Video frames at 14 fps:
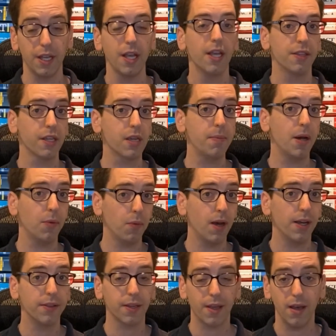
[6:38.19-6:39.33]
Think about why
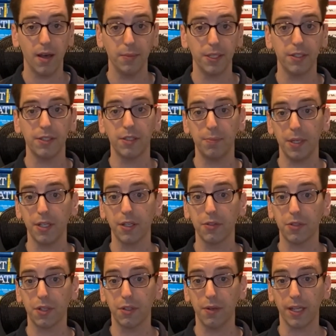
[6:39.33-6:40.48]
the comma is being used
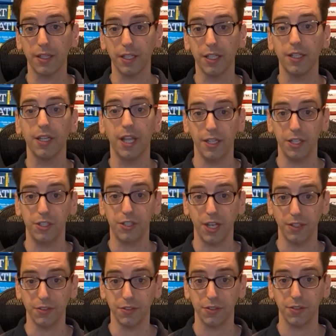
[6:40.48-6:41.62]
correctly in each
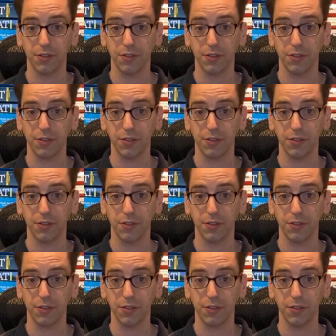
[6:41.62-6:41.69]
sentence.